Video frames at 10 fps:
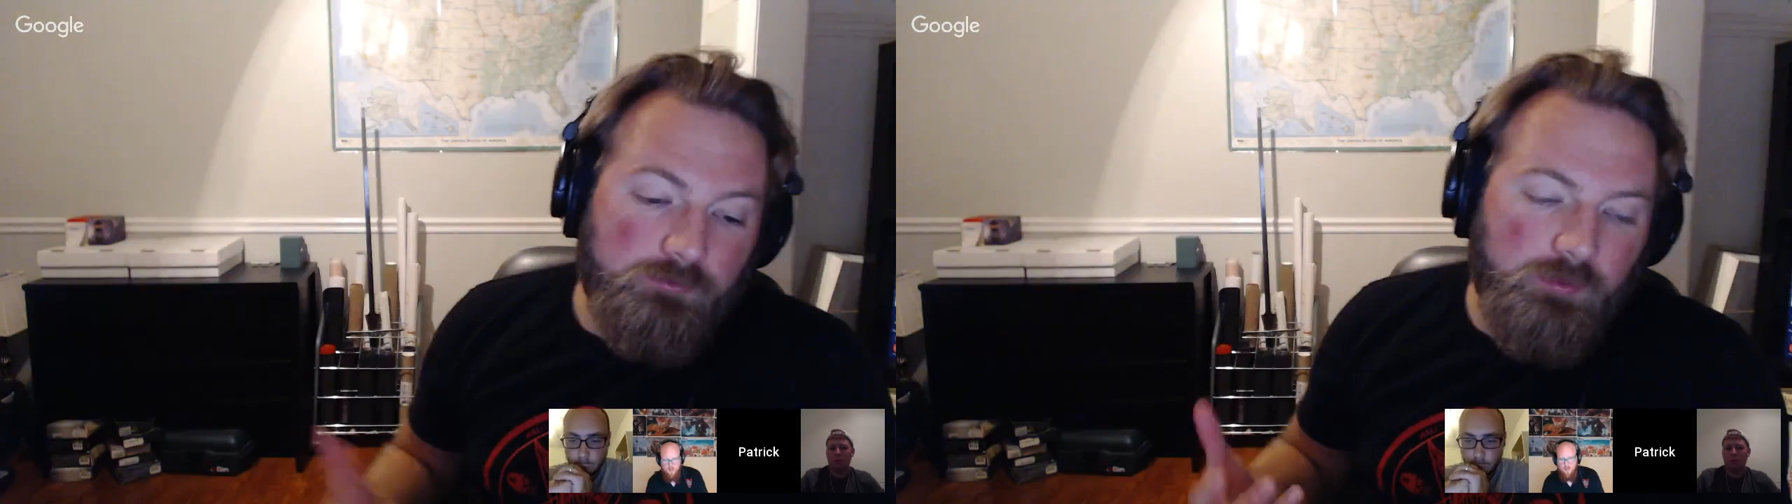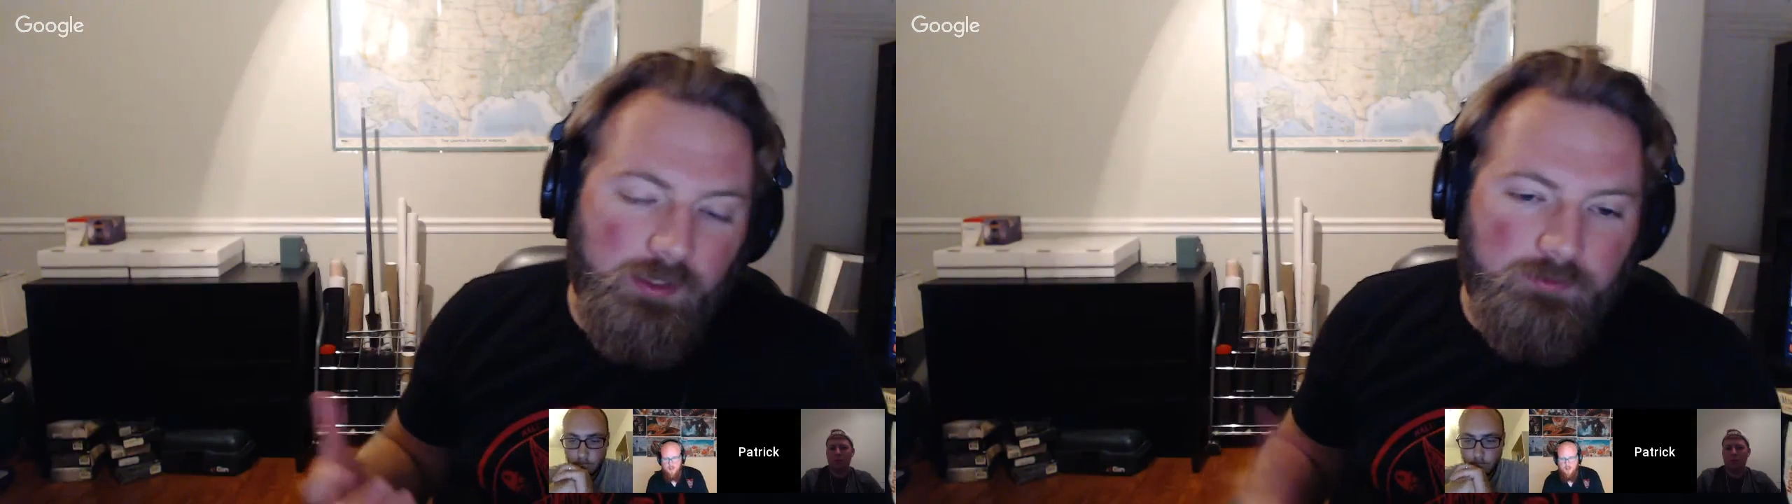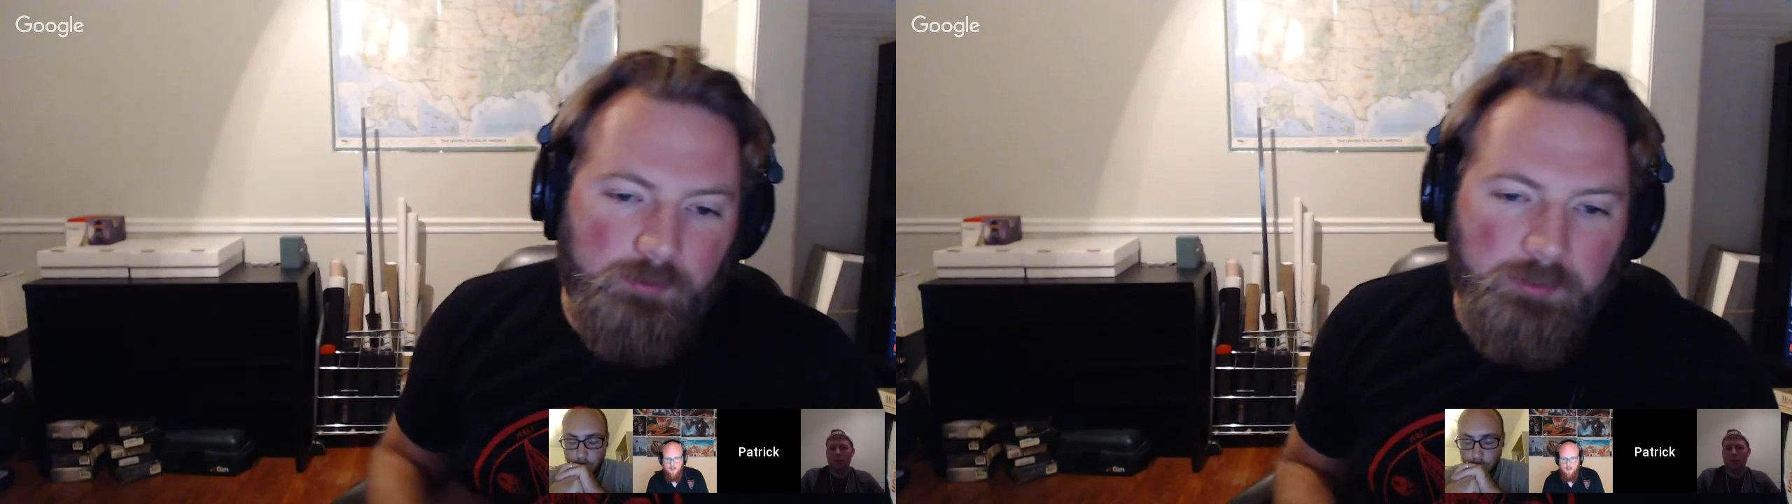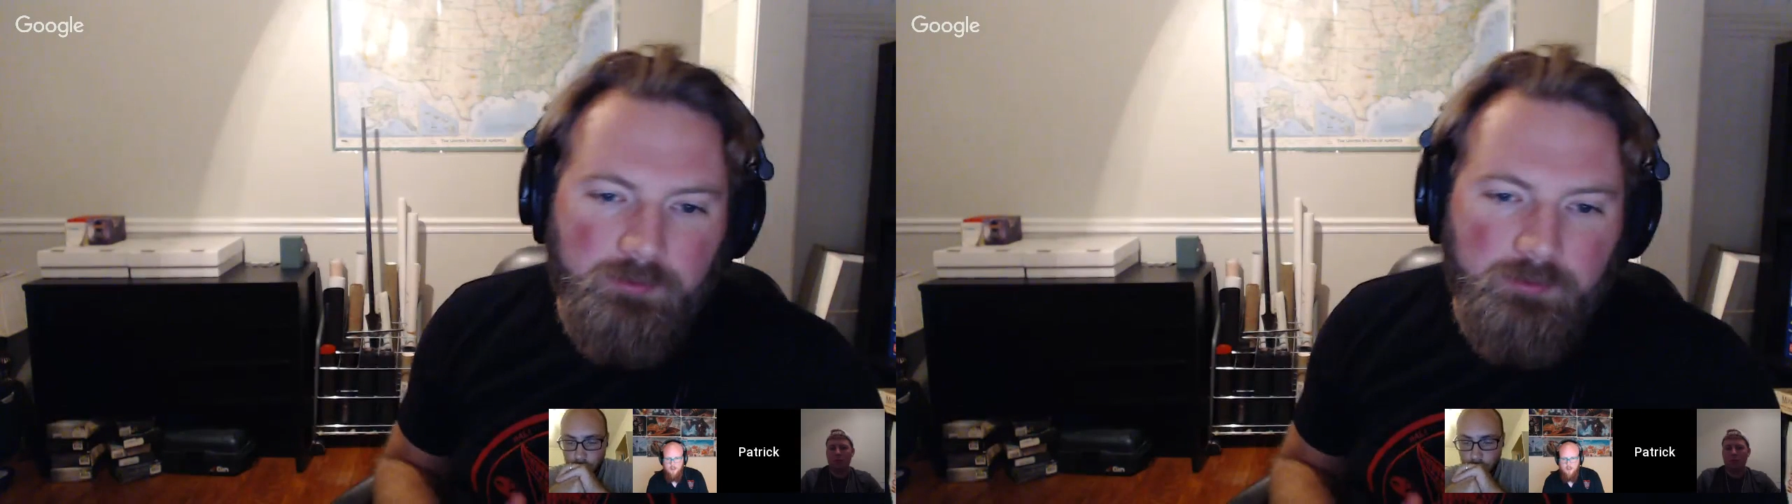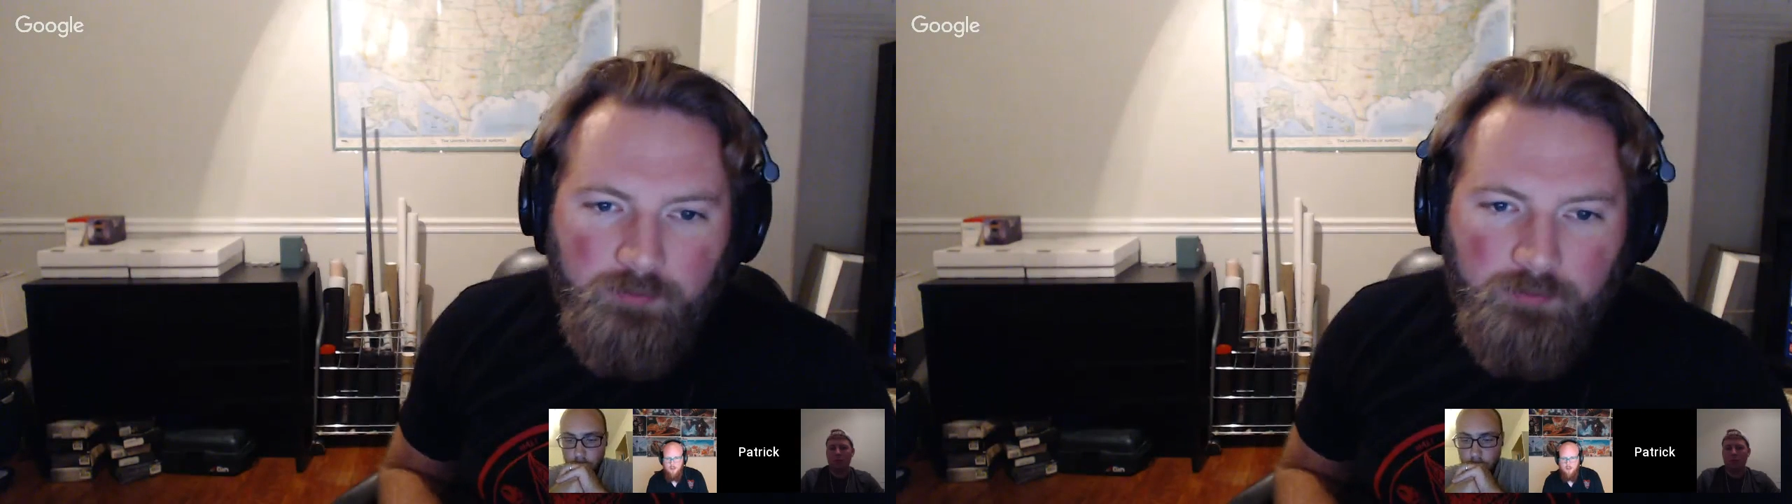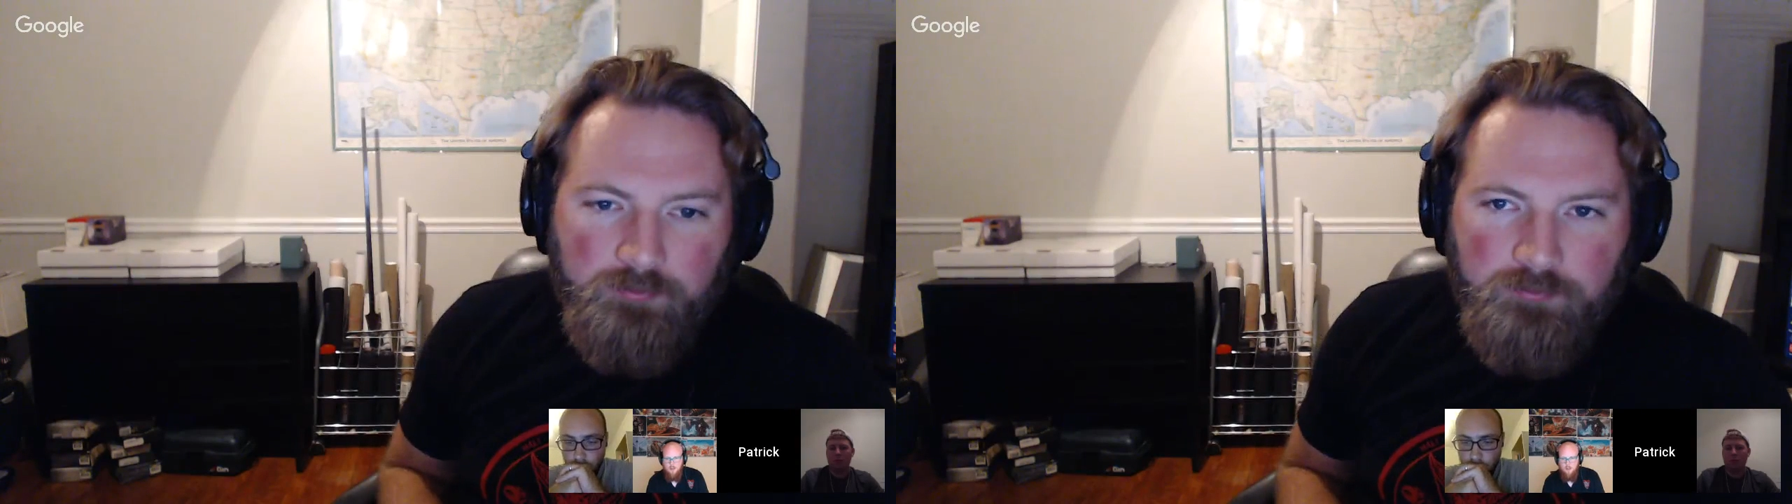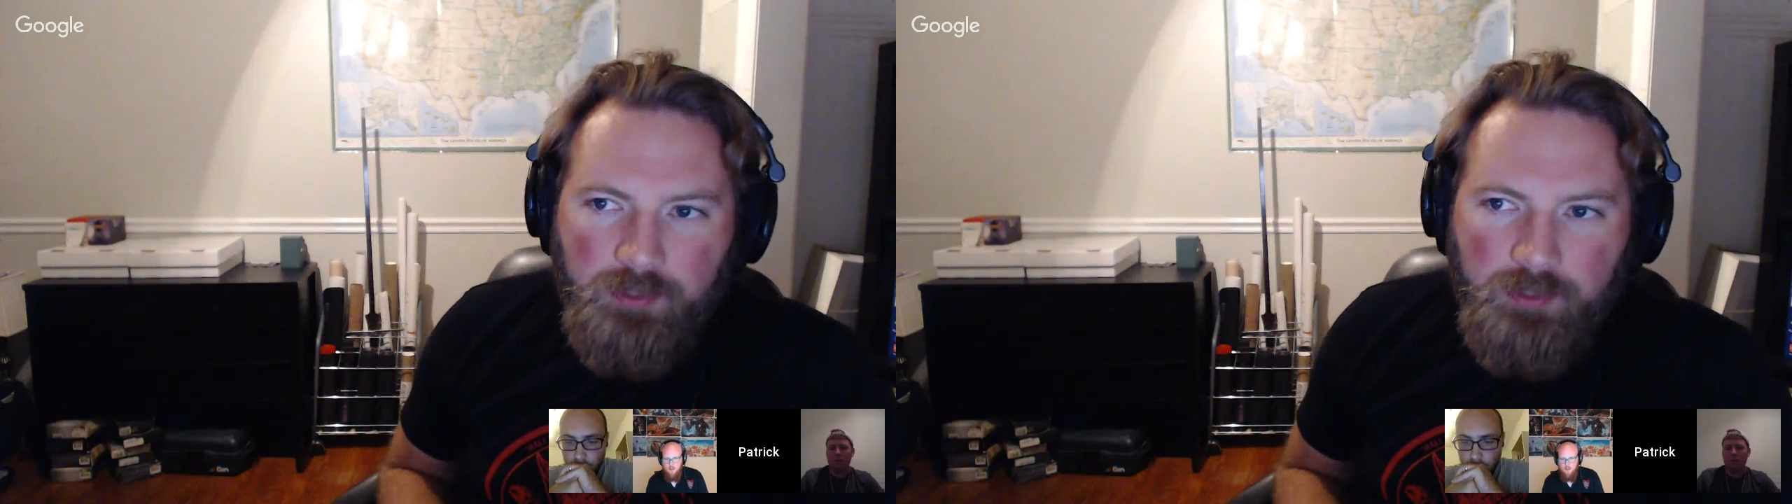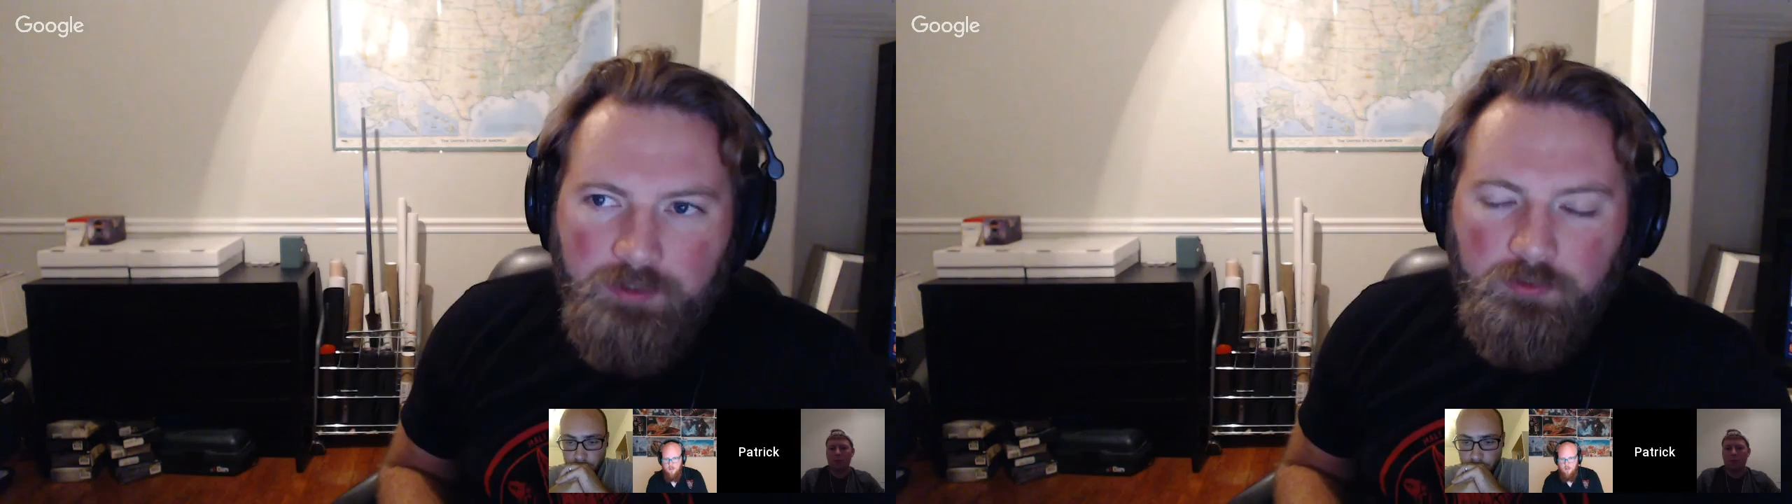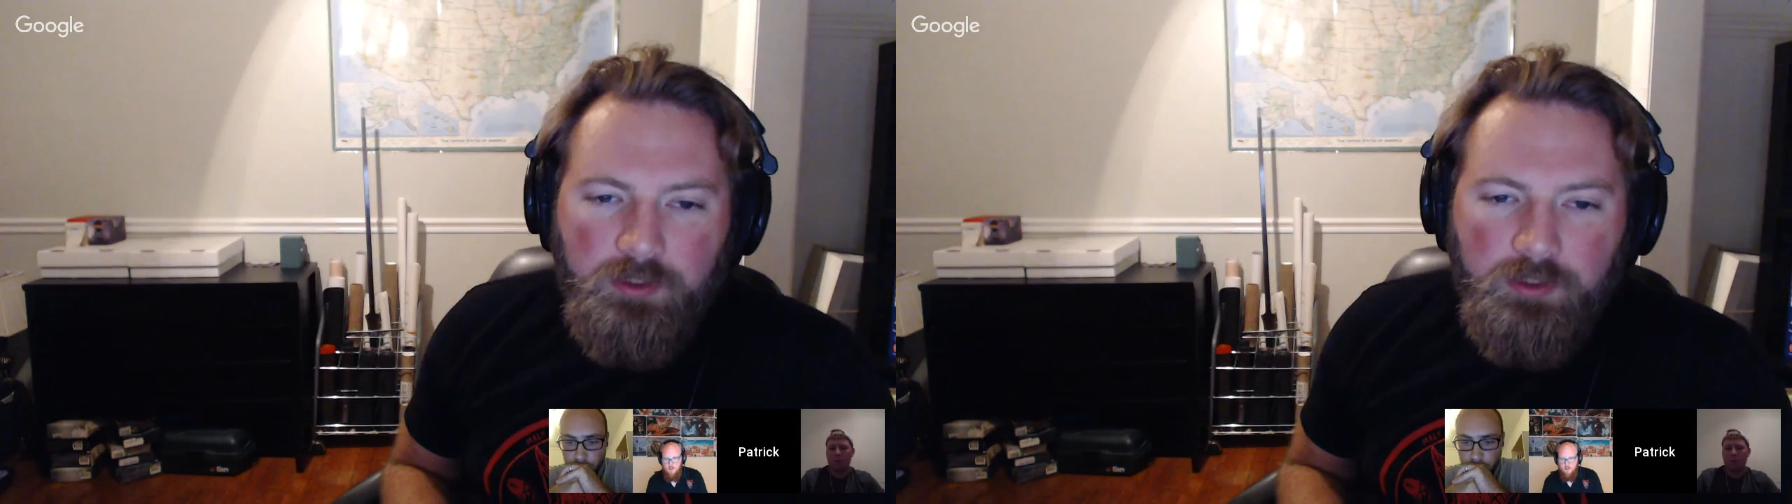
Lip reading: I mean, I think we're all